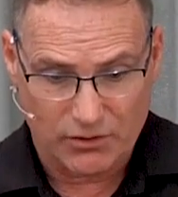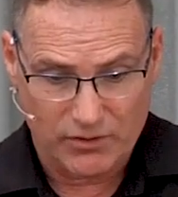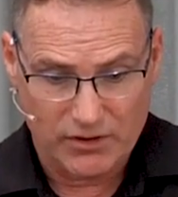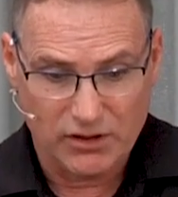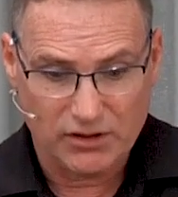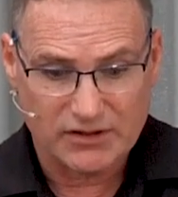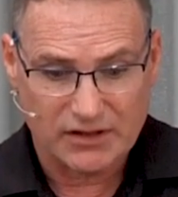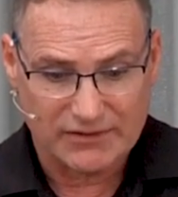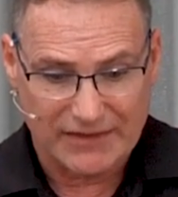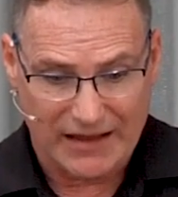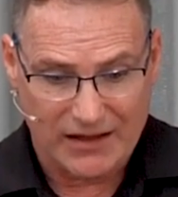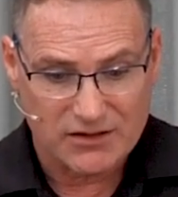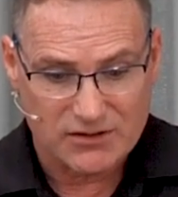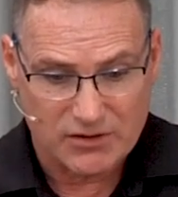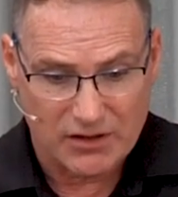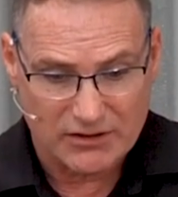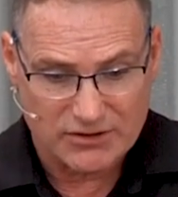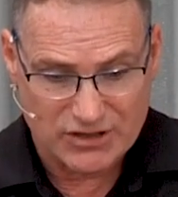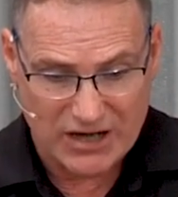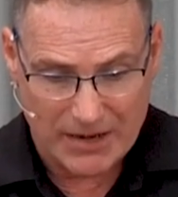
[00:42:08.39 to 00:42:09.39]
We looked at that,
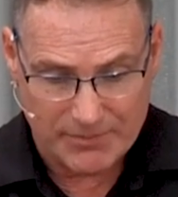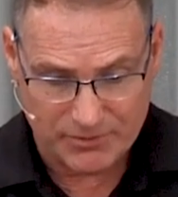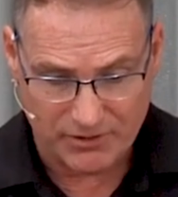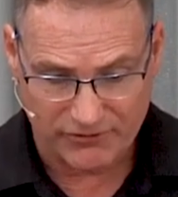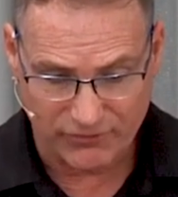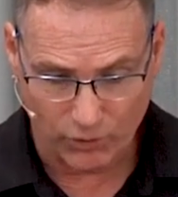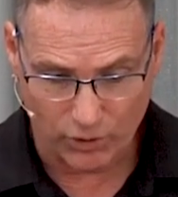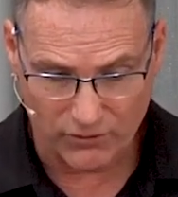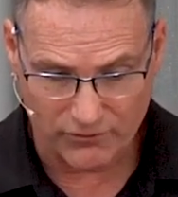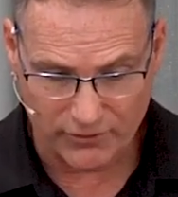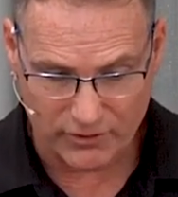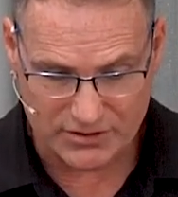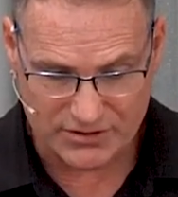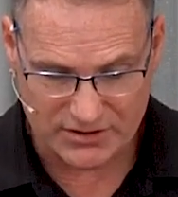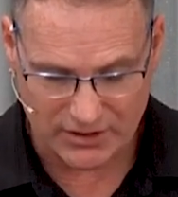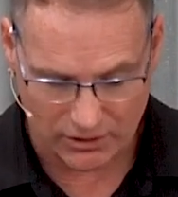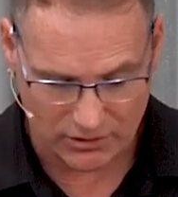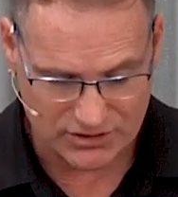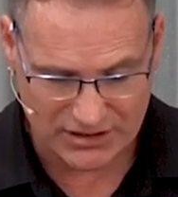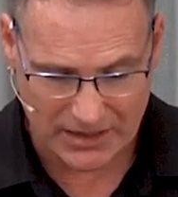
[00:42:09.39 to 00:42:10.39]
uh, chapter four, verse
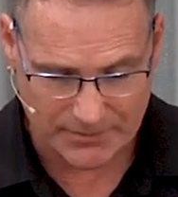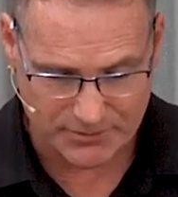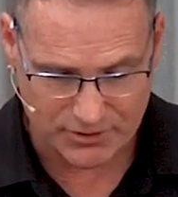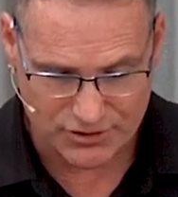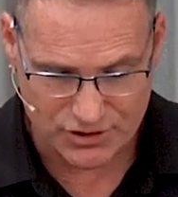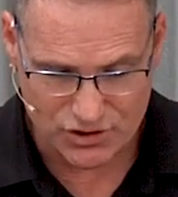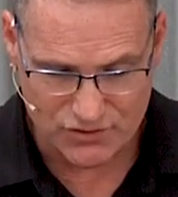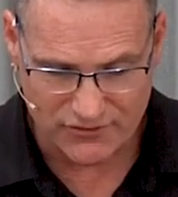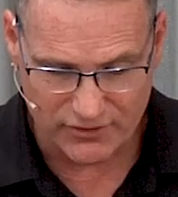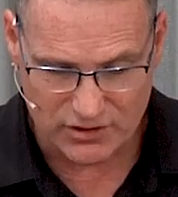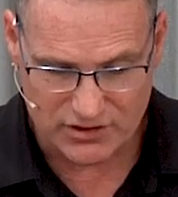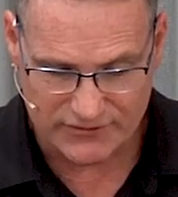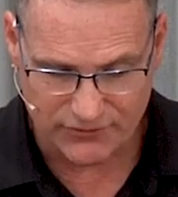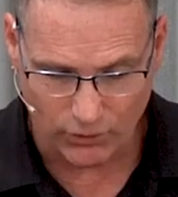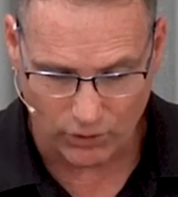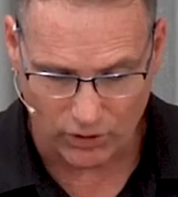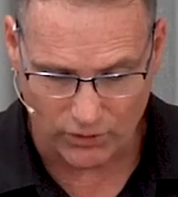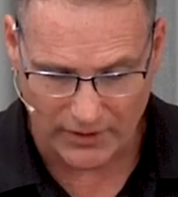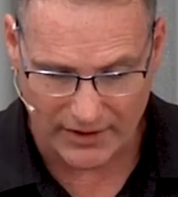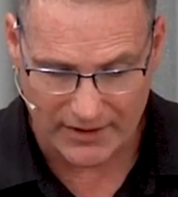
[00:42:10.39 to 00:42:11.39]
or chapter two, verse
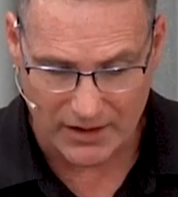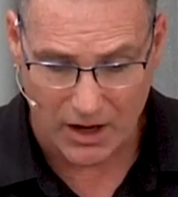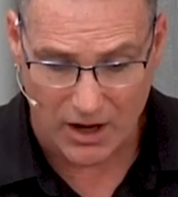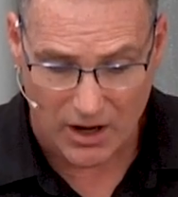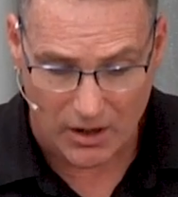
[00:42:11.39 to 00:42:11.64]
four, right?